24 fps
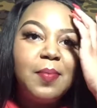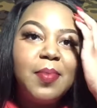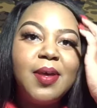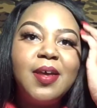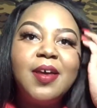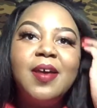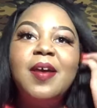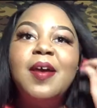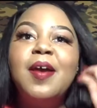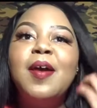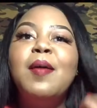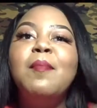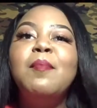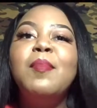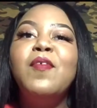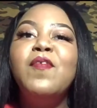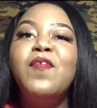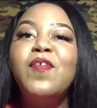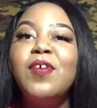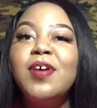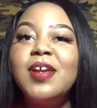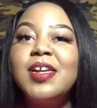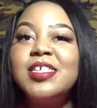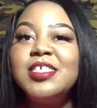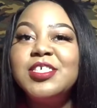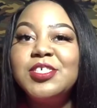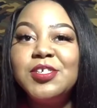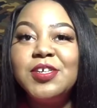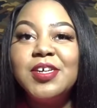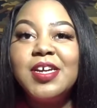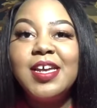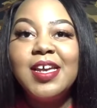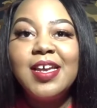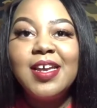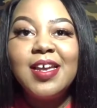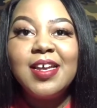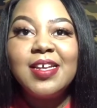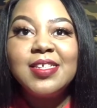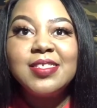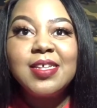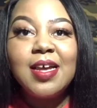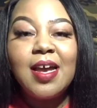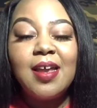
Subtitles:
but before this year ends,